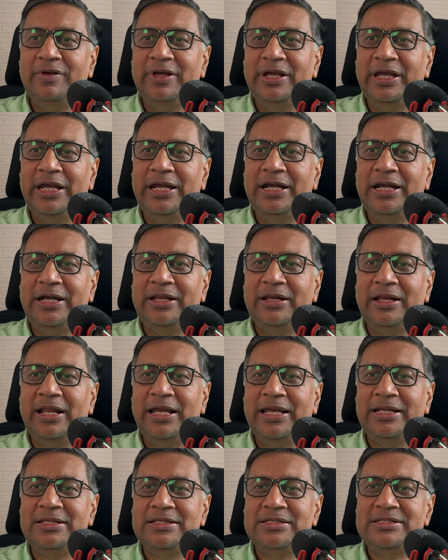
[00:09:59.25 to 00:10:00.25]
8,
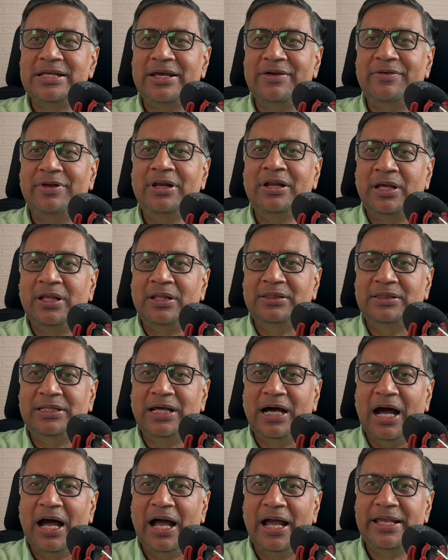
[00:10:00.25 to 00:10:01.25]
9, 7.
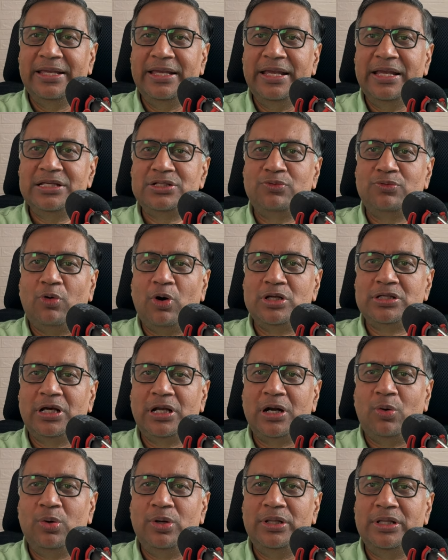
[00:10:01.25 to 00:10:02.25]
The highest was around